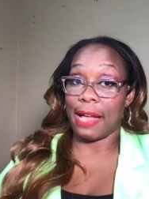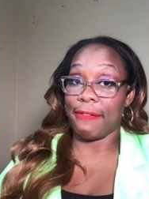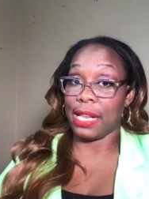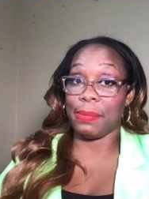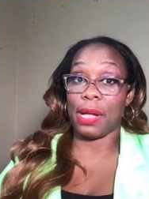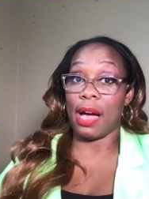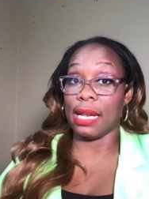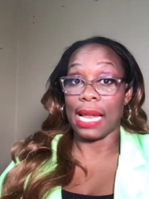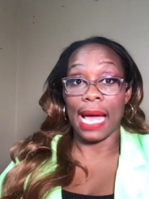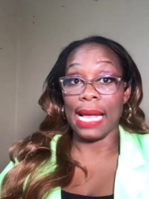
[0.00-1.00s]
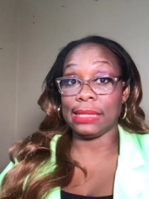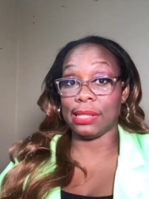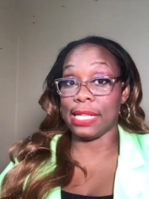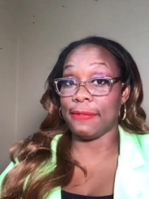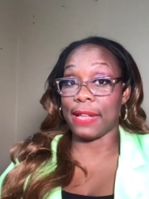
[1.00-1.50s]
available online
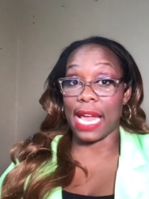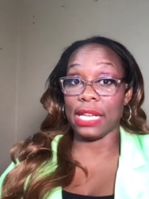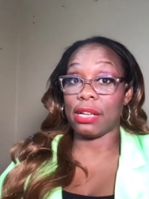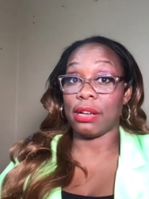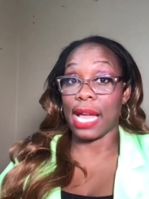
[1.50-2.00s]
so even end,